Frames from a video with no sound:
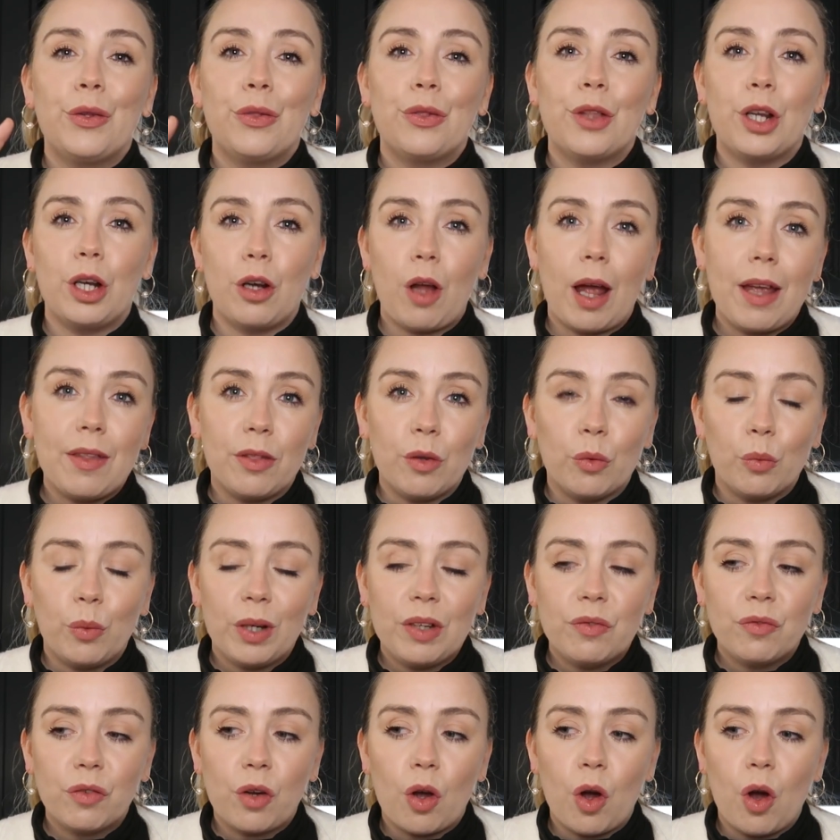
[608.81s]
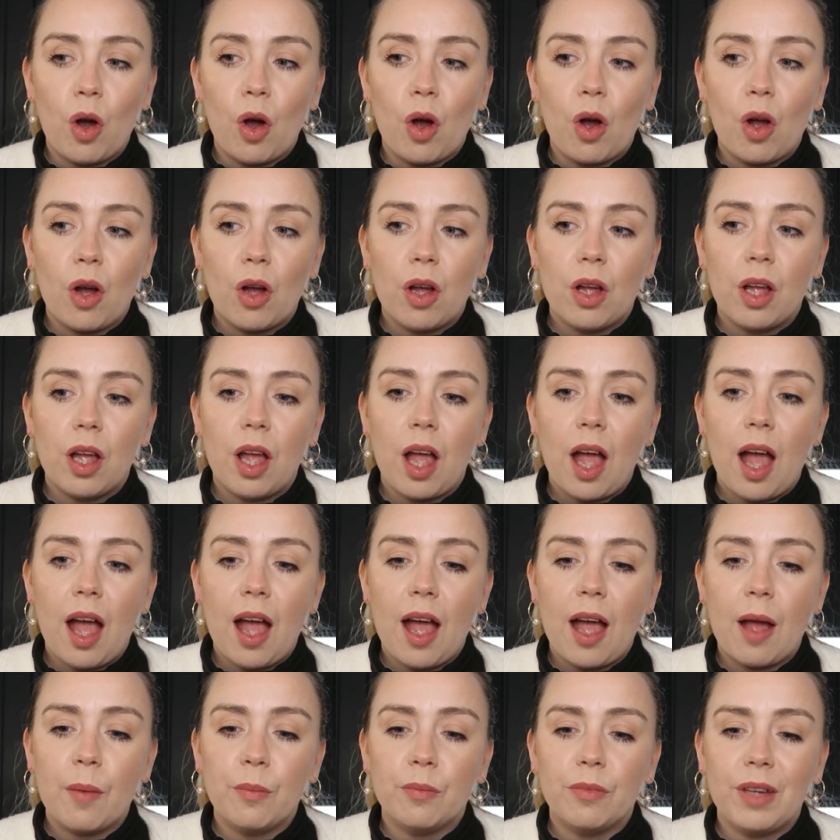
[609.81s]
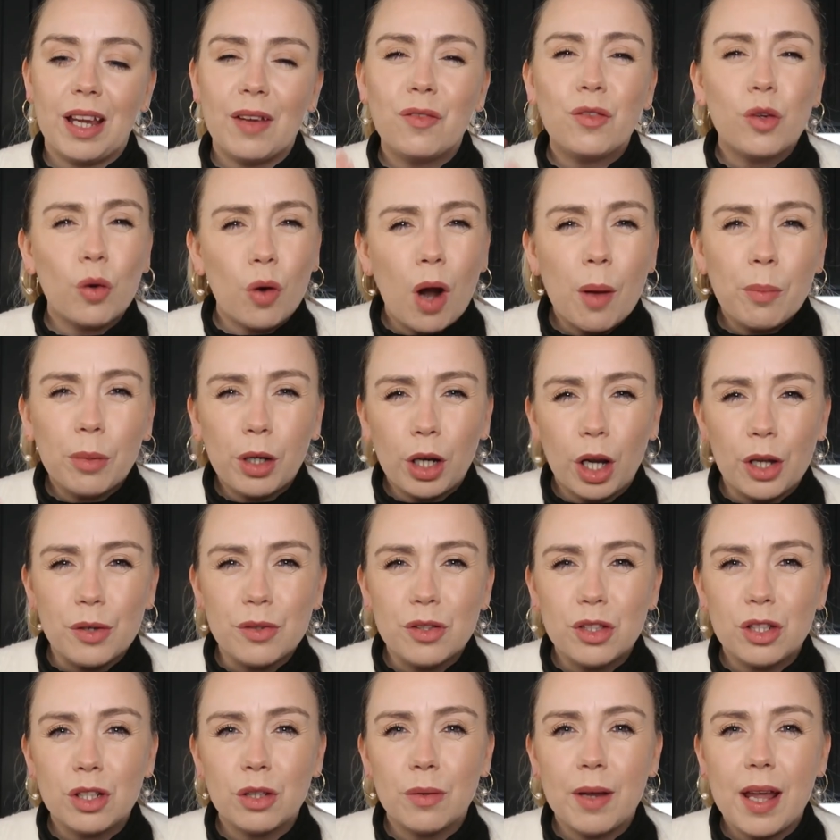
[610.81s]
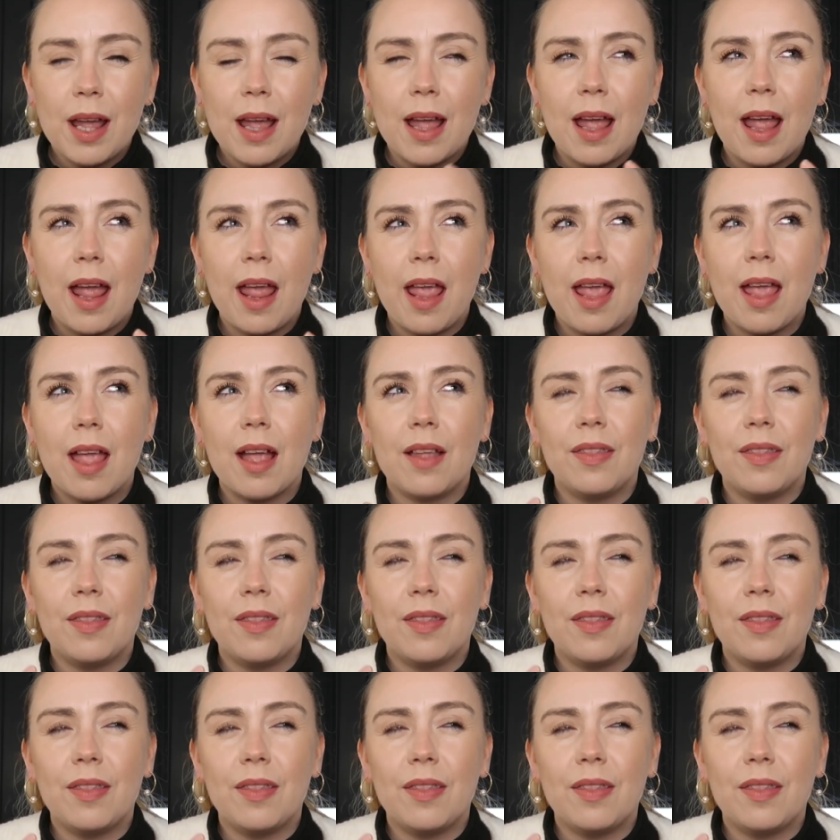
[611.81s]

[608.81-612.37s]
the light that we've got, if you're up close to it,